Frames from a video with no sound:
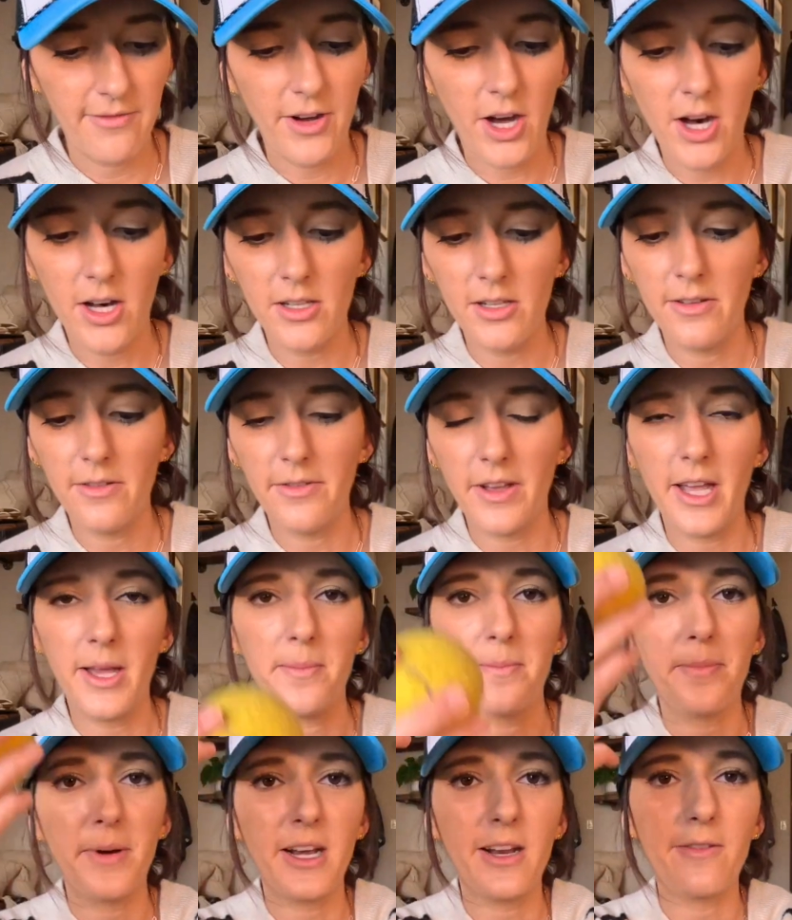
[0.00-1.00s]
all of
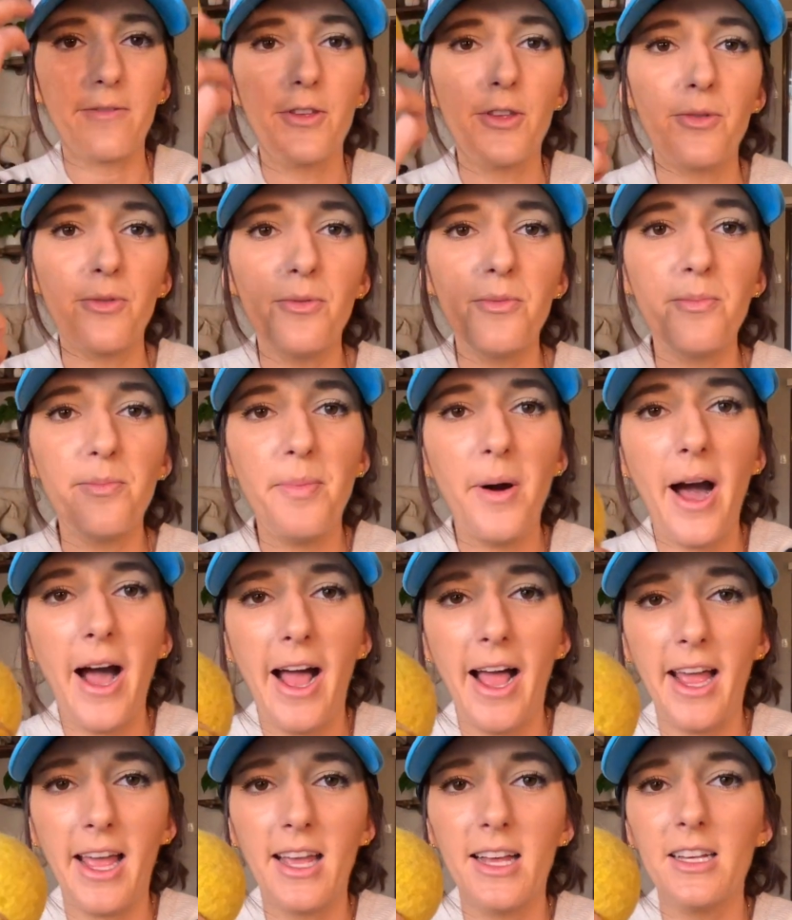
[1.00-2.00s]
it, but if you
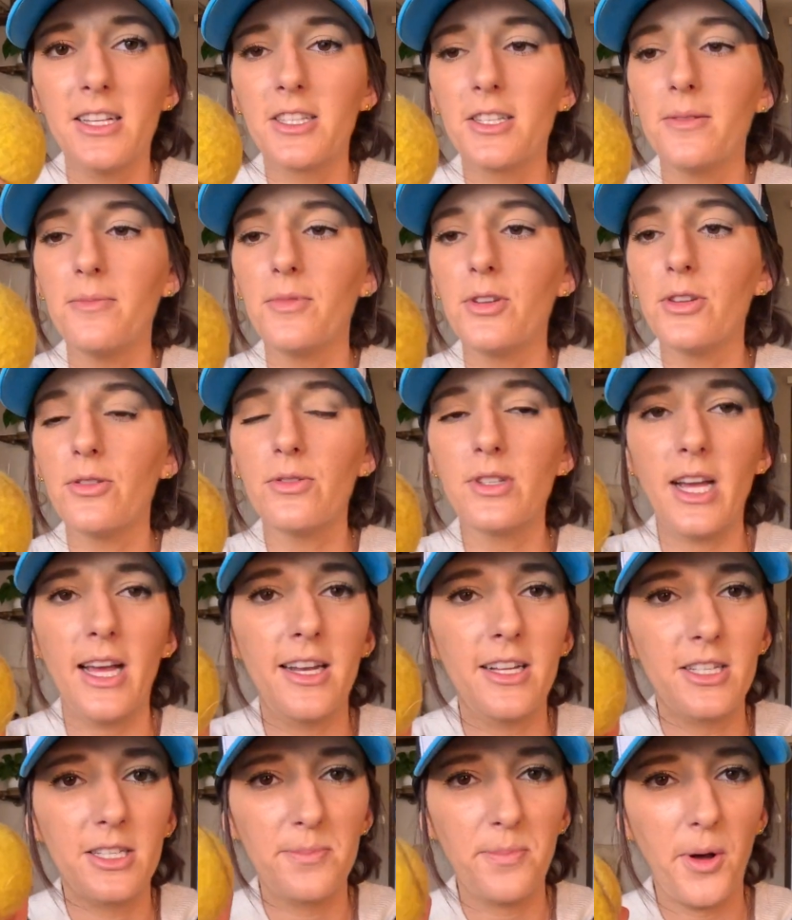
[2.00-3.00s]
buy some new
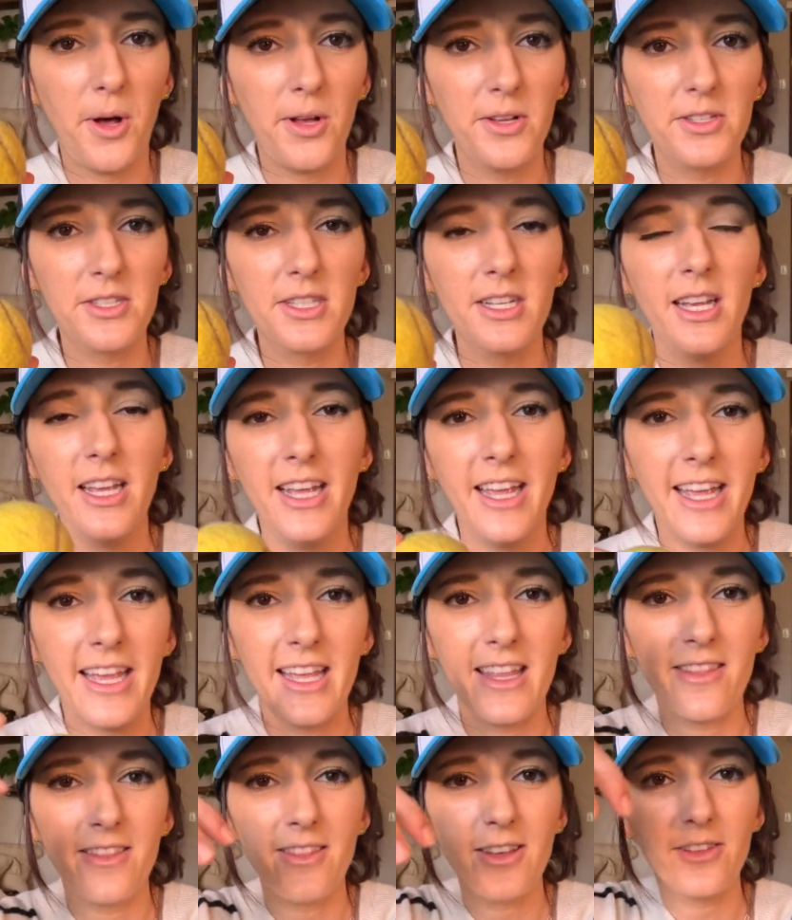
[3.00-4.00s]
tennis balls
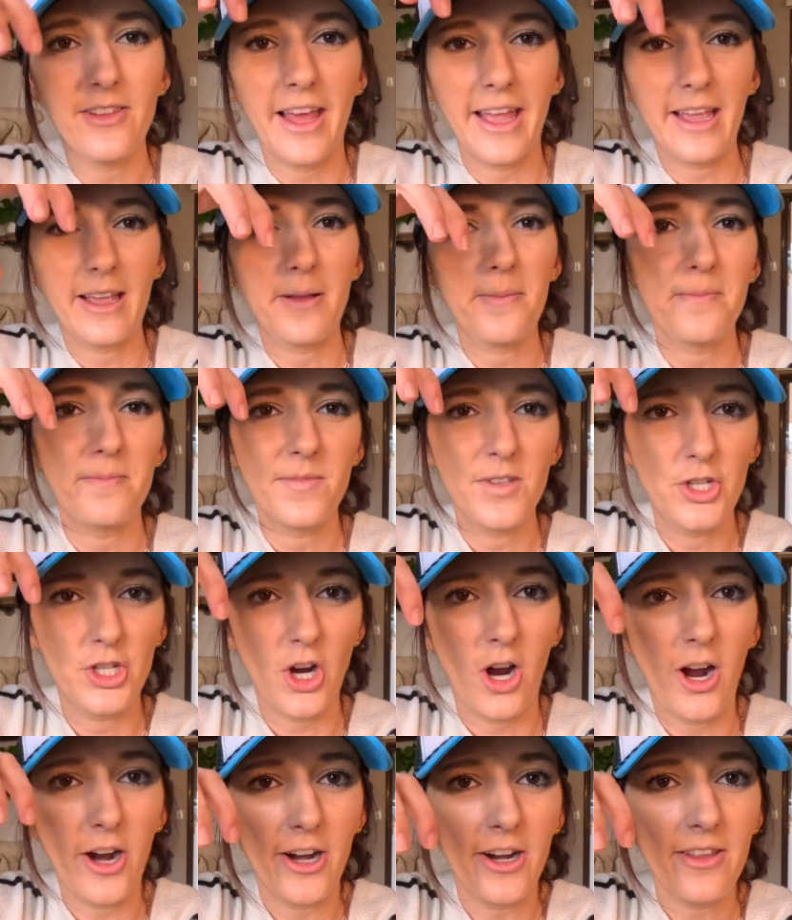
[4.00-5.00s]
in the like
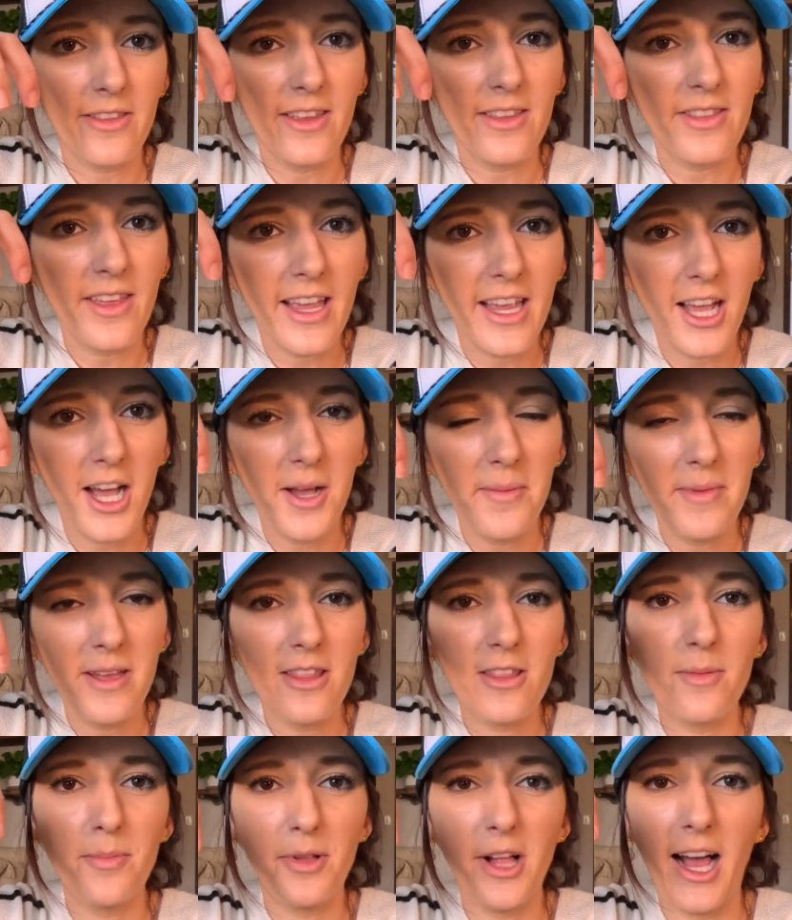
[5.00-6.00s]
jar that they come
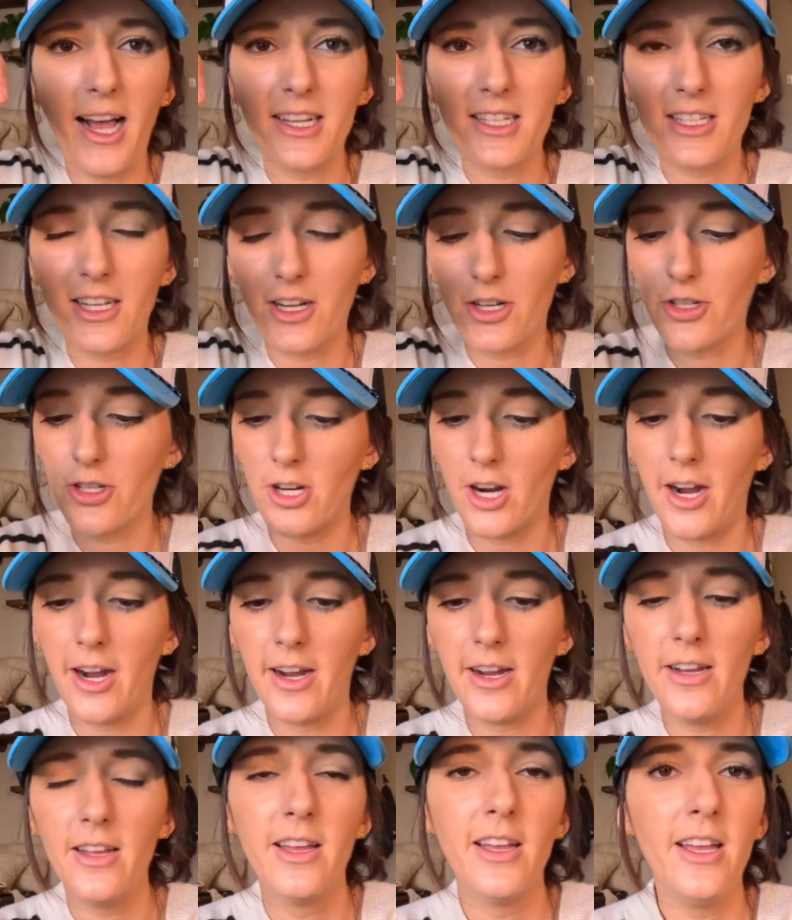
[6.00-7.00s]
in, the plastic
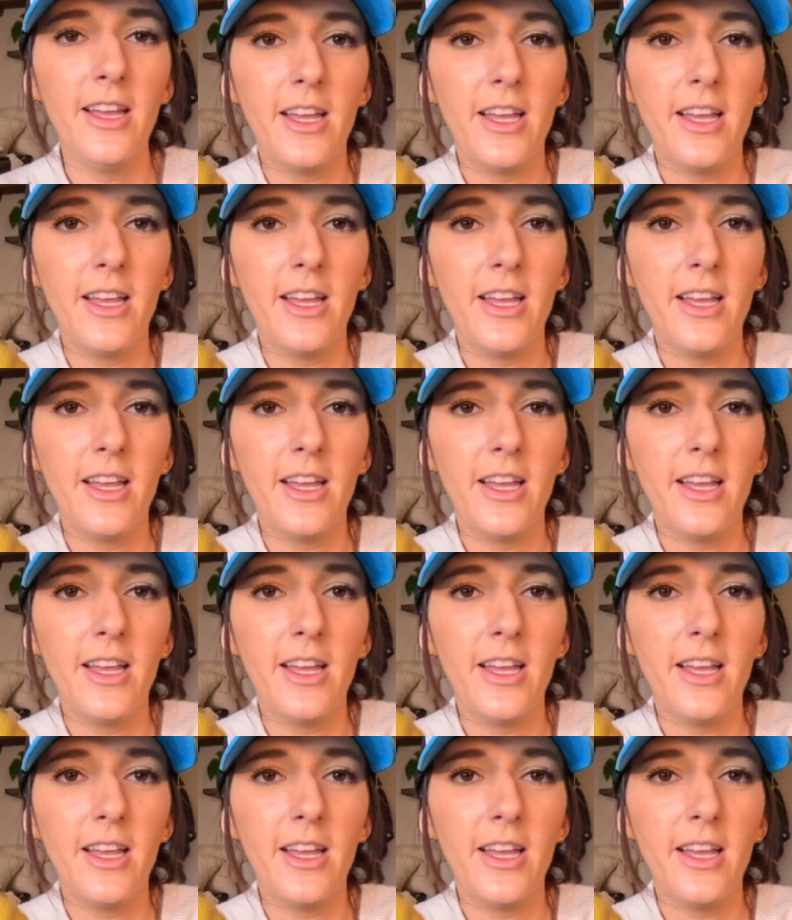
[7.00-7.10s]
jar,